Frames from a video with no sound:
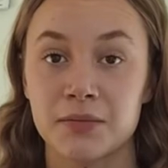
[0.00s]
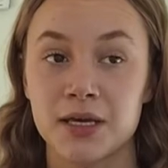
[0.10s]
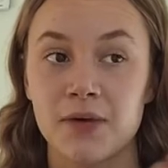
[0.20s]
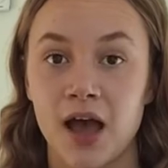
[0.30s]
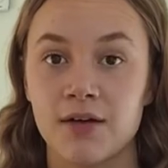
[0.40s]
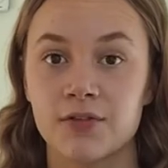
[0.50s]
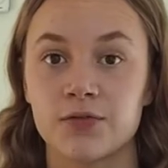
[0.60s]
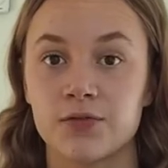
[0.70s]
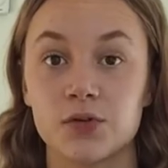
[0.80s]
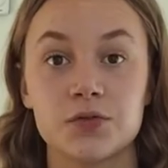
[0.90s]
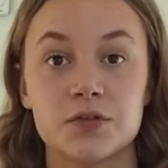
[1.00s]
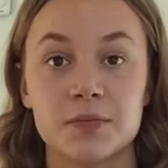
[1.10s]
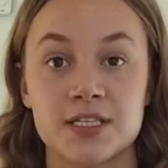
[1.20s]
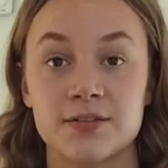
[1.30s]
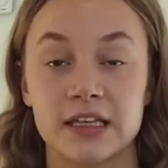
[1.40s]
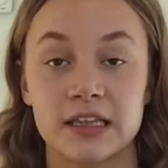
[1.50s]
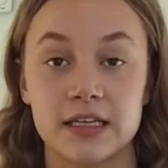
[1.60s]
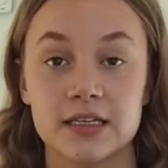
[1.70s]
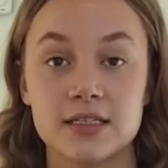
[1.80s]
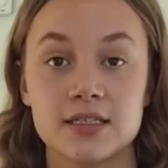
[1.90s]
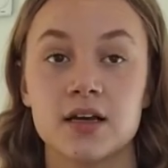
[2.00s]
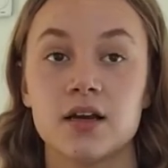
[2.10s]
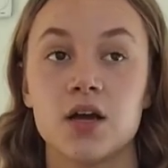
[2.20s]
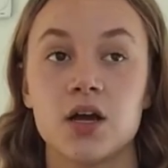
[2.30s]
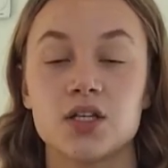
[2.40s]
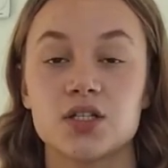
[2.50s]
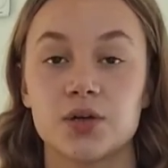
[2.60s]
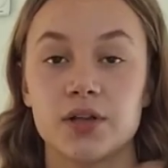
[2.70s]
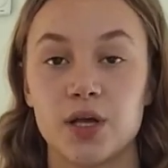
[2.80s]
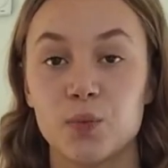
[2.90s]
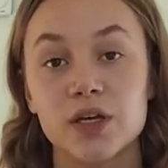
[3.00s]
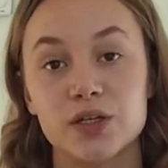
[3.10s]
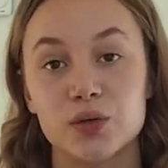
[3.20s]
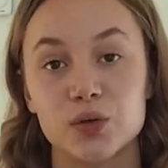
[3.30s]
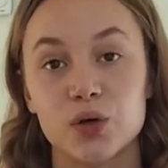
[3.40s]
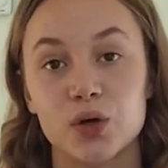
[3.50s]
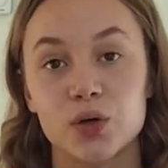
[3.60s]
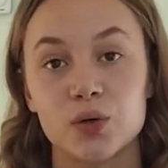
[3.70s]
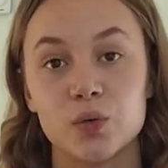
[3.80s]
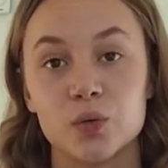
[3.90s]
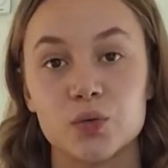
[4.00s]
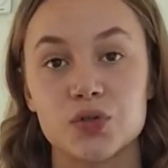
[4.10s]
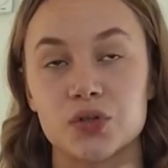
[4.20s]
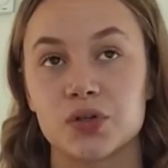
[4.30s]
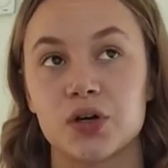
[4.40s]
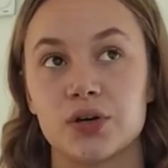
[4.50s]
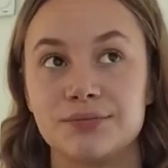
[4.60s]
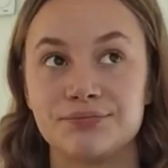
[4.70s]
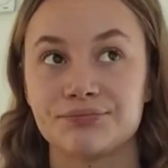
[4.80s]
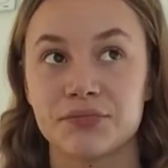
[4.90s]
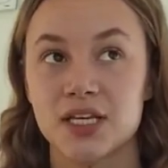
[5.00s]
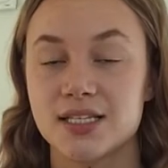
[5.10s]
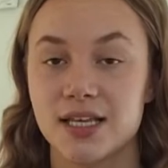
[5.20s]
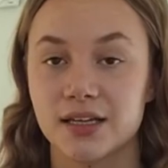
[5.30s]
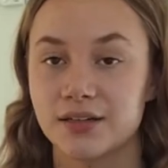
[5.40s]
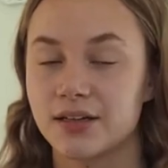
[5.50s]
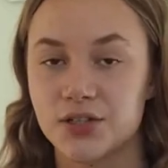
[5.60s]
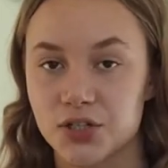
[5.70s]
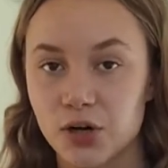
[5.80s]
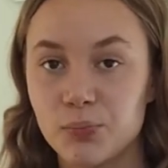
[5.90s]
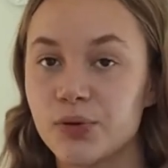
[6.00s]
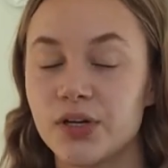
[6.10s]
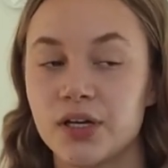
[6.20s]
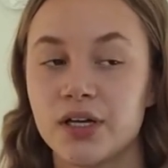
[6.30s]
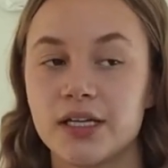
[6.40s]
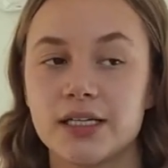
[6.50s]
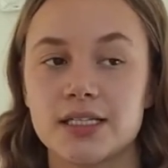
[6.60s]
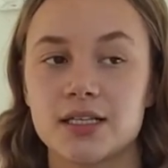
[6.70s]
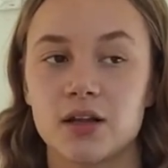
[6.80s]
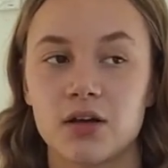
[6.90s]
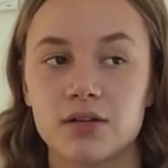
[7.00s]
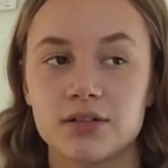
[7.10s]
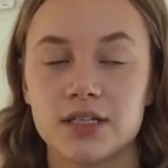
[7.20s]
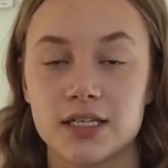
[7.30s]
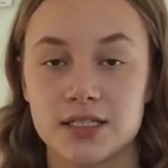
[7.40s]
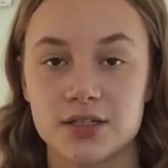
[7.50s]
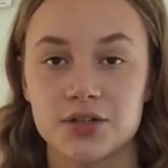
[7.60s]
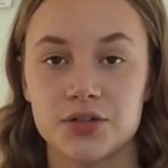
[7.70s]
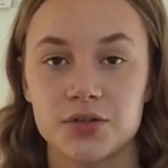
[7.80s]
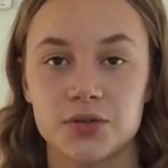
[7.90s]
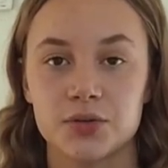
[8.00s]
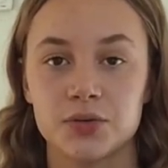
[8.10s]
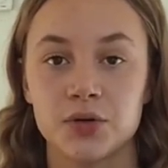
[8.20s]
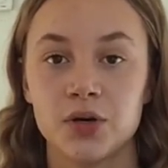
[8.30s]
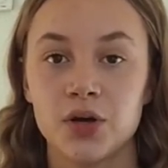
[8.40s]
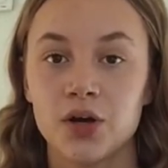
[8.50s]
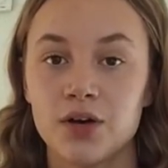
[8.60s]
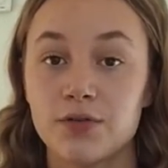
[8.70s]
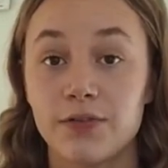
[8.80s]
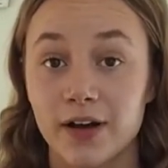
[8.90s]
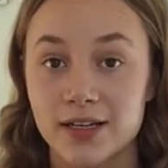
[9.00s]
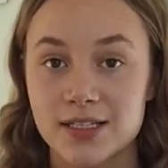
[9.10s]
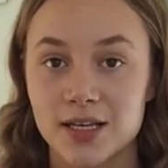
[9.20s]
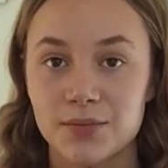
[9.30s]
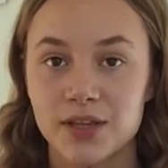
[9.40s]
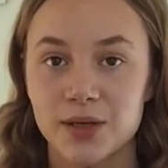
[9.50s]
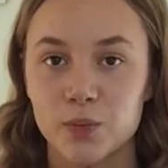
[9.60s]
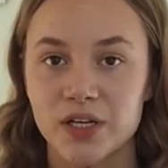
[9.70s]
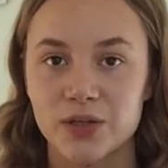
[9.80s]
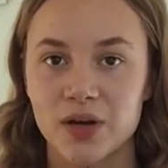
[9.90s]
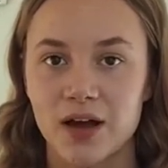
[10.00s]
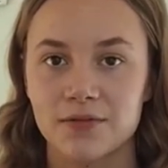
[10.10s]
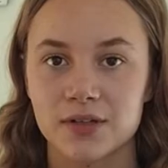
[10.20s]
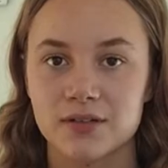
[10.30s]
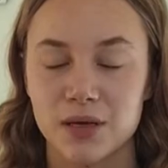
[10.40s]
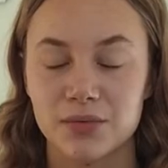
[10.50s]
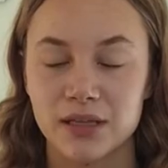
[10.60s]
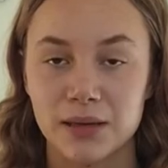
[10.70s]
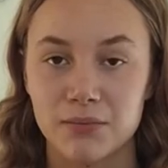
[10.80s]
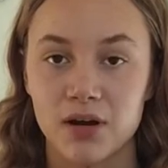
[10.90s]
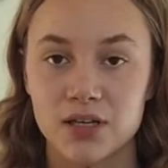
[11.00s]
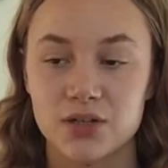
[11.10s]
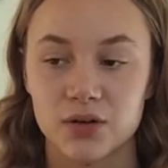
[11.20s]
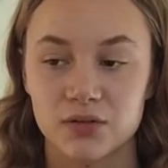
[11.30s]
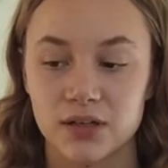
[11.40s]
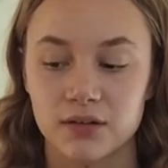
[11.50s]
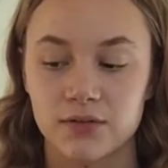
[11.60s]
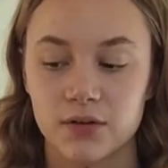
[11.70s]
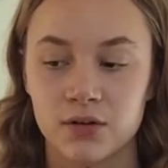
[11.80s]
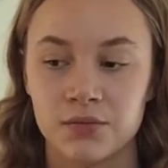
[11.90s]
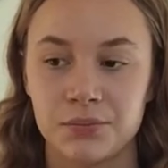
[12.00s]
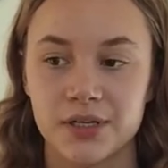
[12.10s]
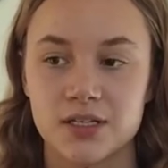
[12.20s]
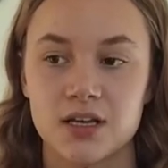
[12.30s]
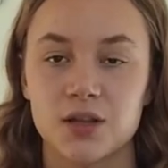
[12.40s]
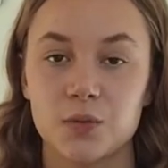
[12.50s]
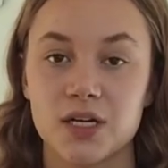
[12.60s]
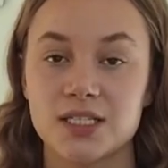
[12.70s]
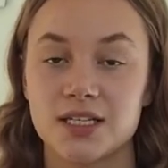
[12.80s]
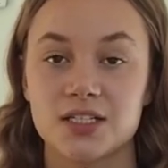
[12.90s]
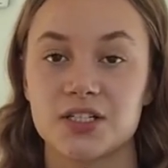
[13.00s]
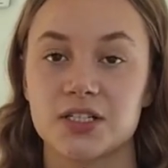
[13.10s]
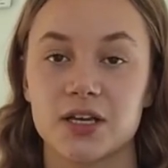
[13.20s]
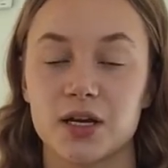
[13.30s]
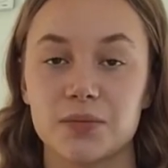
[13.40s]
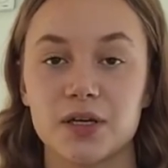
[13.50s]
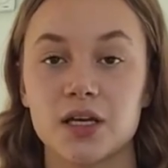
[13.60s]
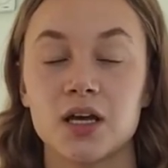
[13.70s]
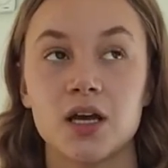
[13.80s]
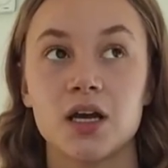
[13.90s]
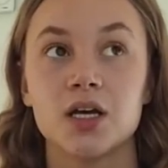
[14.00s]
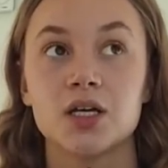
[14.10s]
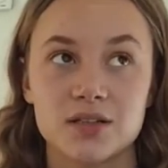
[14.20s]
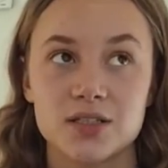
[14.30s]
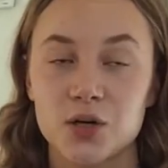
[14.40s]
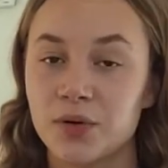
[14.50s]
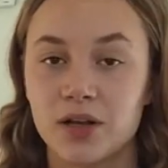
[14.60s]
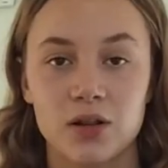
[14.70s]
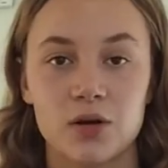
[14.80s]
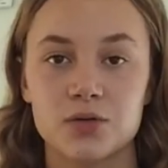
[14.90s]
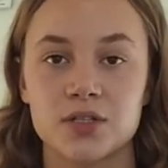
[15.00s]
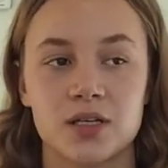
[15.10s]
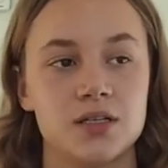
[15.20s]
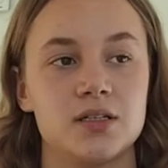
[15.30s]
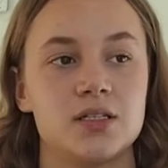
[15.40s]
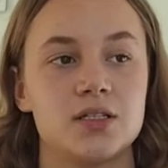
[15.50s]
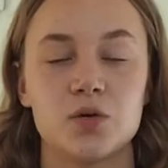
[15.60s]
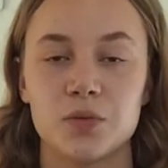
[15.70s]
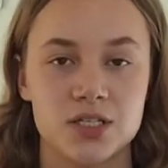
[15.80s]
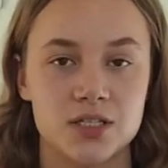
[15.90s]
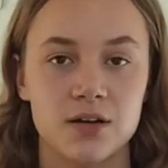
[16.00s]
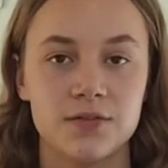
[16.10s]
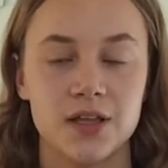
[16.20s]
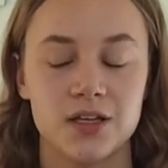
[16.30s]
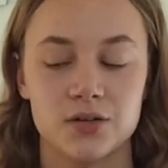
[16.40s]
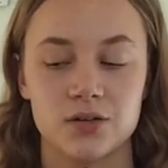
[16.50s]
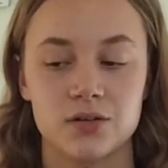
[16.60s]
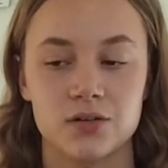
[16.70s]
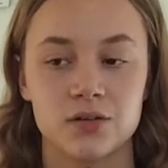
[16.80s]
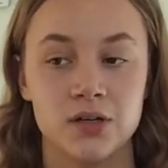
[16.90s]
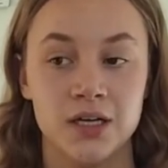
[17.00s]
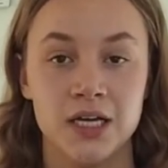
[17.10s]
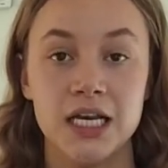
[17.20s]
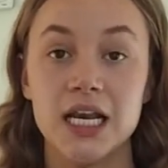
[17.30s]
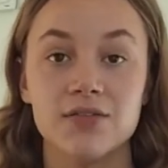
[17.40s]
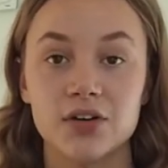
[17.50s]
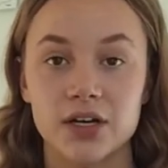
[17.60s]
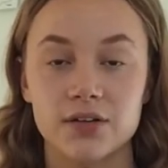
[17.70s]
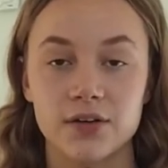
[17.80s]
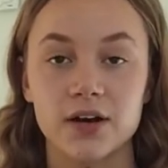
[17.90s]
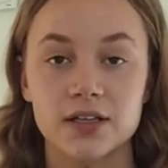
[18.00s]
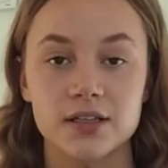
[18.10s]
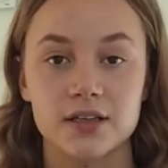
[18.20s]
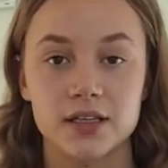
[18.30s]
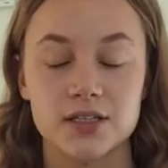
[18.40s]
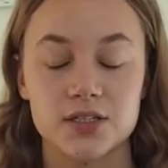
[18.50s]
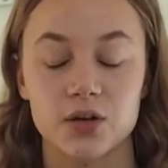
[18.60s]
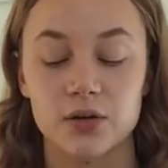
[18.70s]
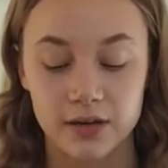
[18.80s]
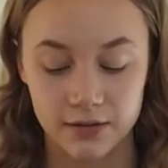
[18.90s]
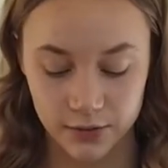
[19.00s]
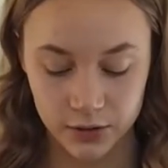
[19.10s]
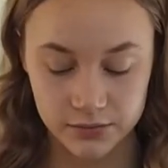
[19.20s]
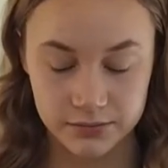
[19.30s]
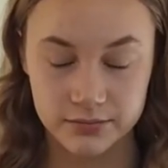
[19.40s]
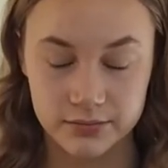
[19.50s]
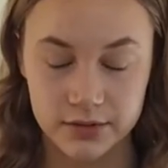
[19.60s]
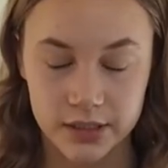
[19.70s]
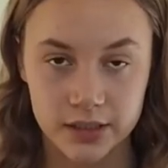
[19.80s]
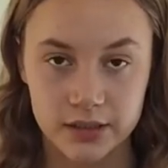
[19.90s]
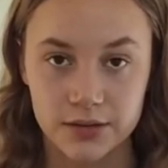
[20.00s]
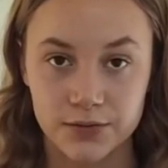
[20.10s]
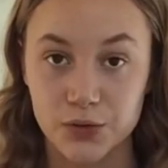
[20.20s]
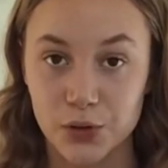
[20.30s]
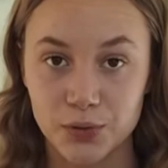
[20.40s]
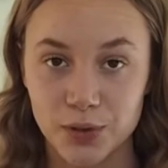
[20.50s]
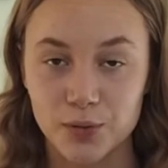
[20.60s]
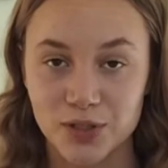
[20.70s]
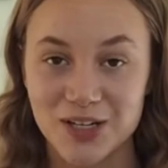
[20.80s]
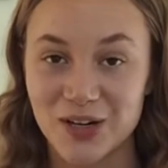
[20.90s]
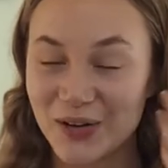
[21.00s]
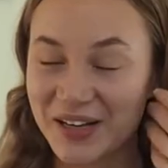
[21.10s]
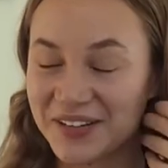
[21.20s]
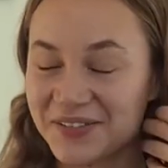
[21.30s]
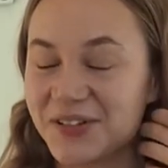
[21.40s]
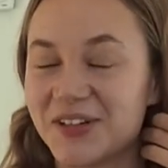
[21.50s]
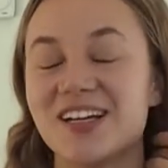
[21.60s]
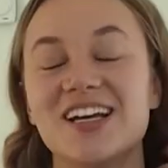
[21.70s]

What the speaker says: maybe have a few specific things. So then when you go to the secondhand shop, it is a lot easier to find something when you have something in mind you're looking for, because otherwise there's just gonna be so many clothes and so much stuff that you're never gonna find the things you're looking for, like if you don't know what you're looking for.